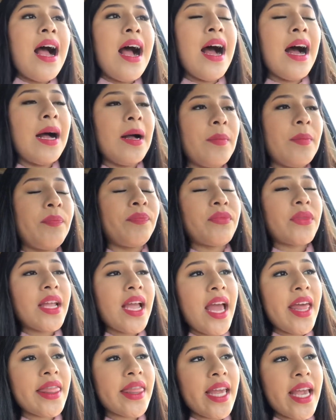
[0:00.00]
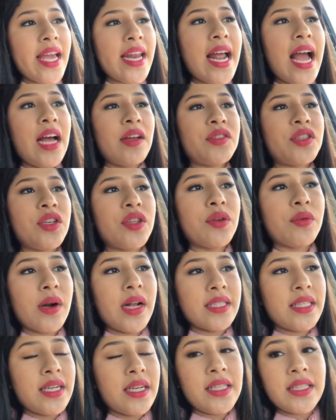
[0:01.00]
Um, and then after the
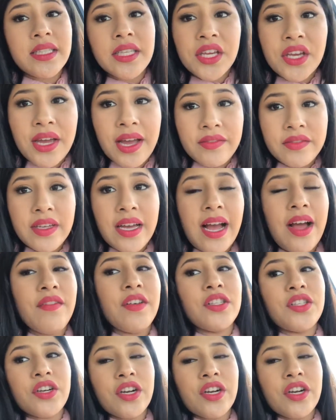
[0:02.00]
residency, you have to have a